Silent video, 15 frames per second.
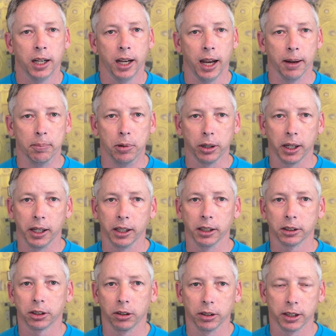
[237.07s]
and booking to
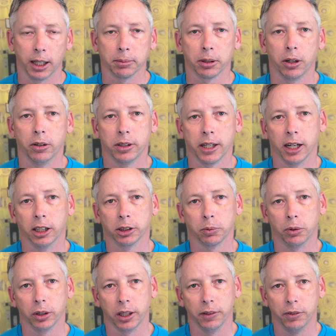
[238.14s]
certain types of hotels
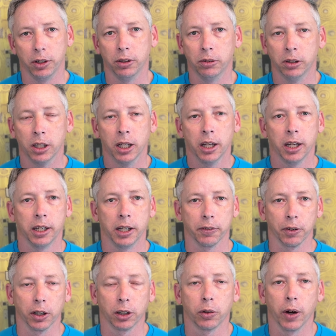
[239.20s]
will give you
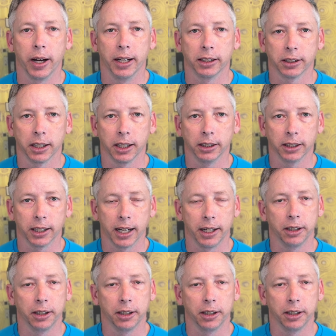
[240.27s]
different credits and things like that.